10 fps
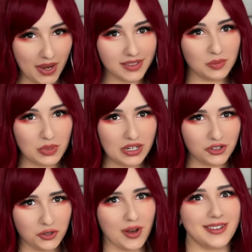better be
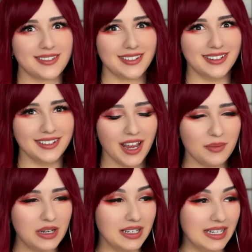interesting. I
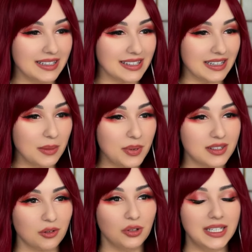mean, it's in
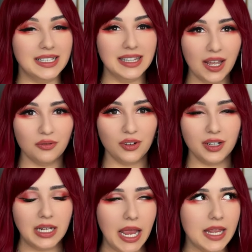episode
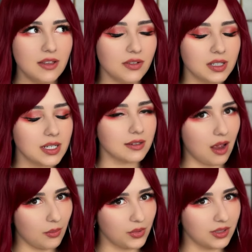11. Anything can
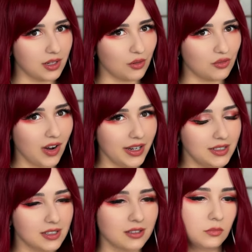happen now, right?